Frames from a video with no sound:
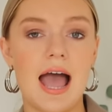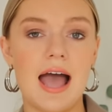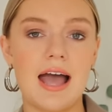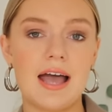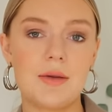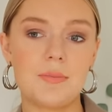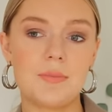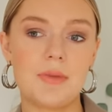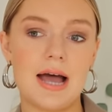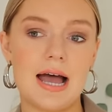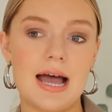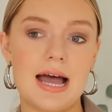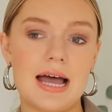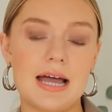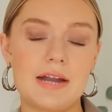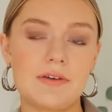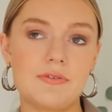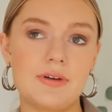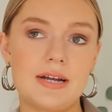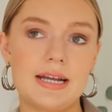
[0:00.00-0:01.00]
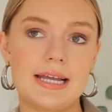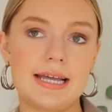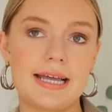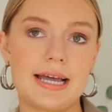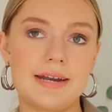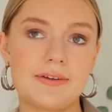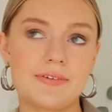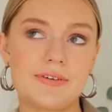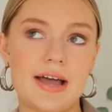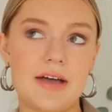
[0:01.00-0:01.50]
and really
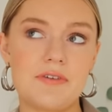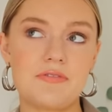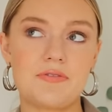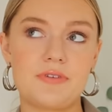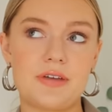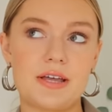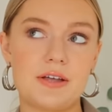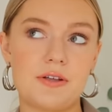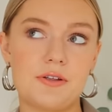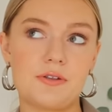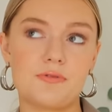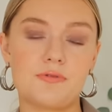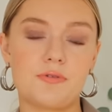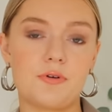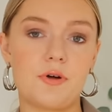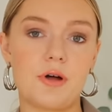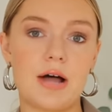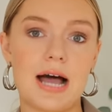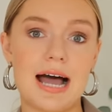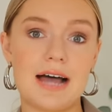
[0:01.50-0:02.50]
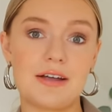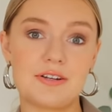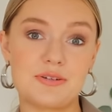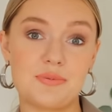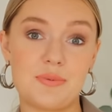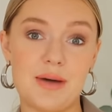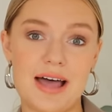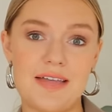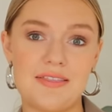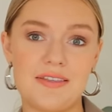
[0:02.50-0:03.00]
kind of get a feel for how
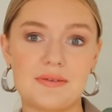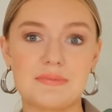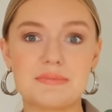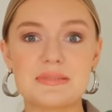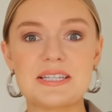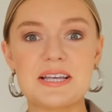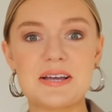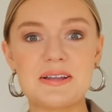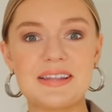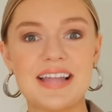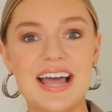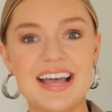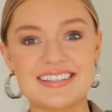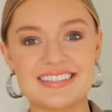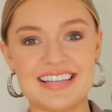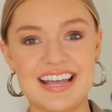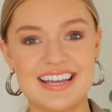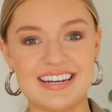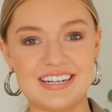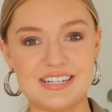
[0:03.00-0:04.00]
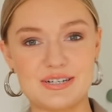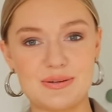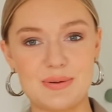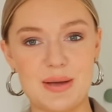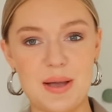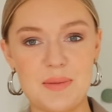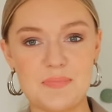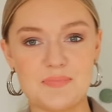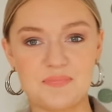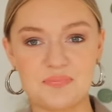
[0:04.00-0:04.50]
to wear them. So let's get into it.